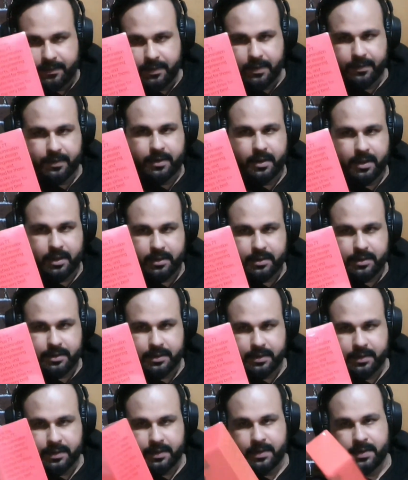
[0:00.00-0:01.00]
You've got
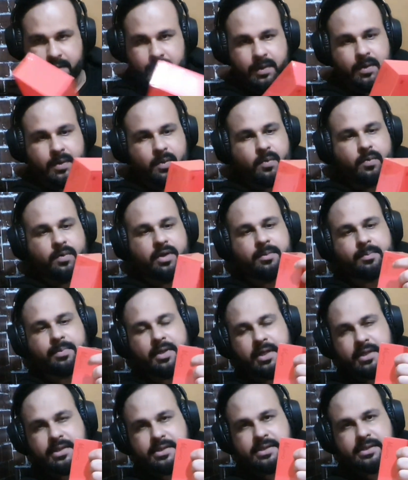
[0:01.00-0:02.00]

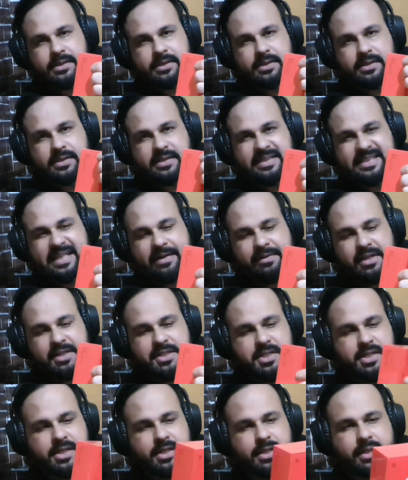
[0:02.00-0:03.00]
OnePlus
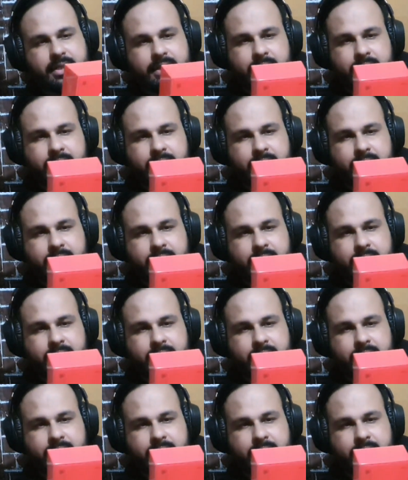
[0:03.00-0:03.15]
7T.